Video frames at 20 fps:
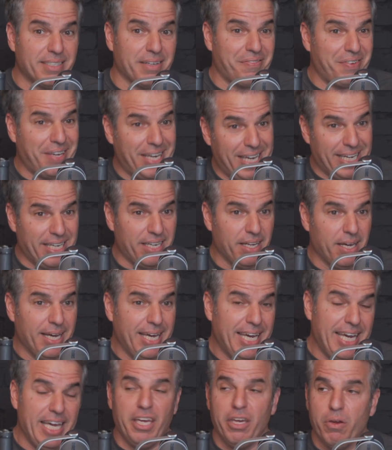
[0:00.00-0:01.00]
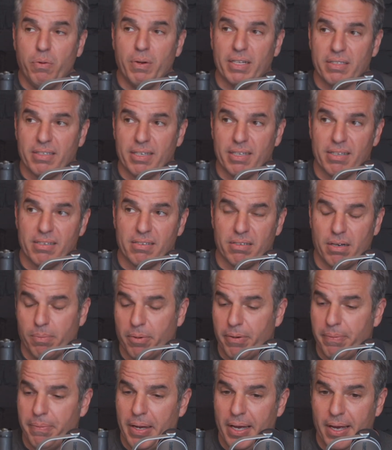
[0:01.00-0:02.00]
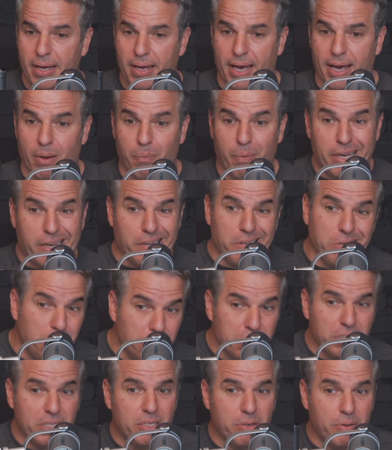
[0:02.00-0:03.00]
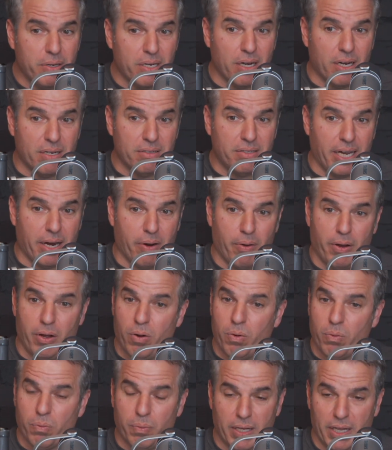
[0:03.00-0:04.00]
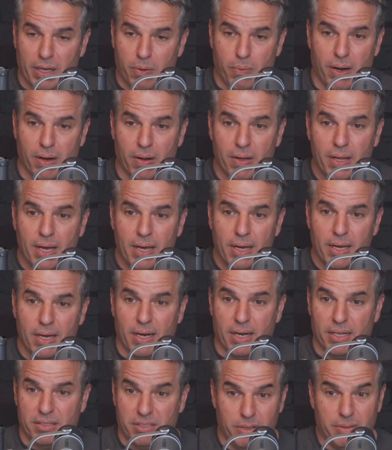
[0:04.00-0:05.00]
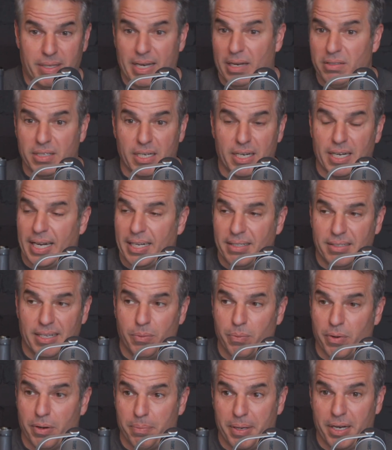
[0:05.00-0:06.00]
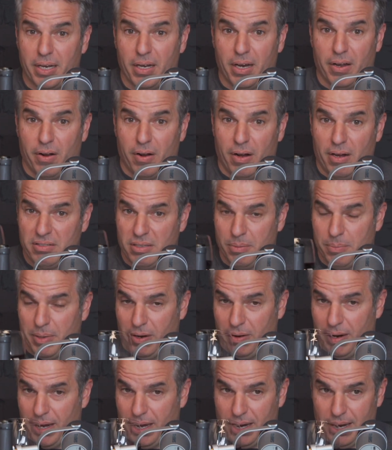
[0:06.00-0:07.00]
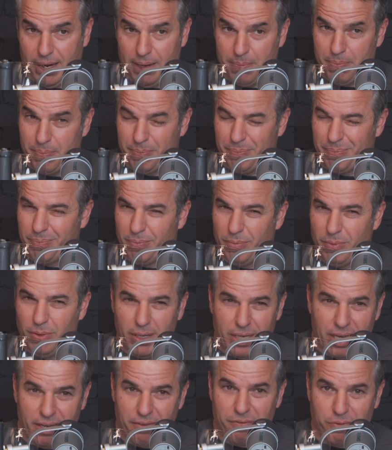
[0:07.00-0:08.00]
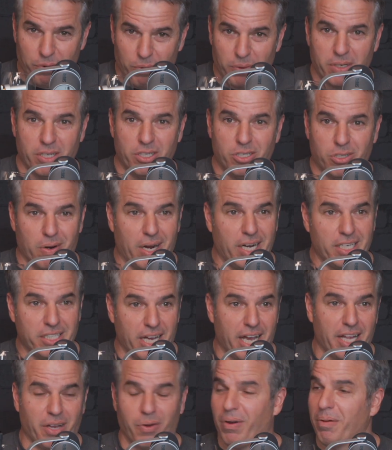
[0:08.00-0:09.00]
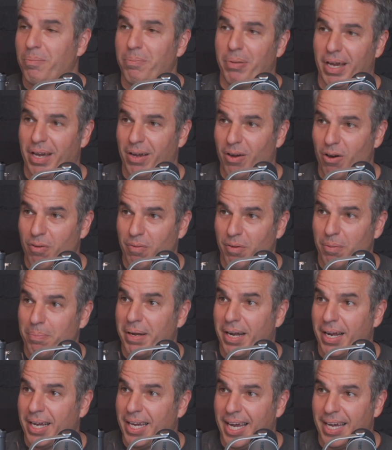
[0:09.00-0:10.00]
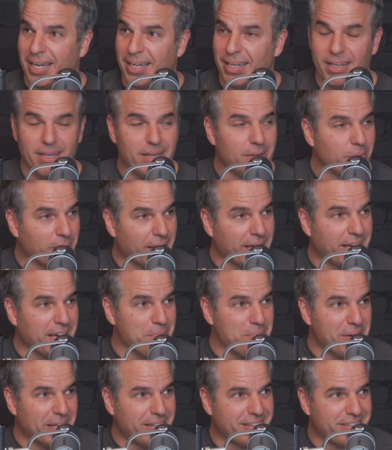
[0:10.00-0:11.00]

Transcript: of heat heat units in the summer, and we can usually do it in Ontario really well. Uh, 2019 would have been an awesome year, and I'm looking forward to dry January being over, but I can't yeah, like, yeah. commit to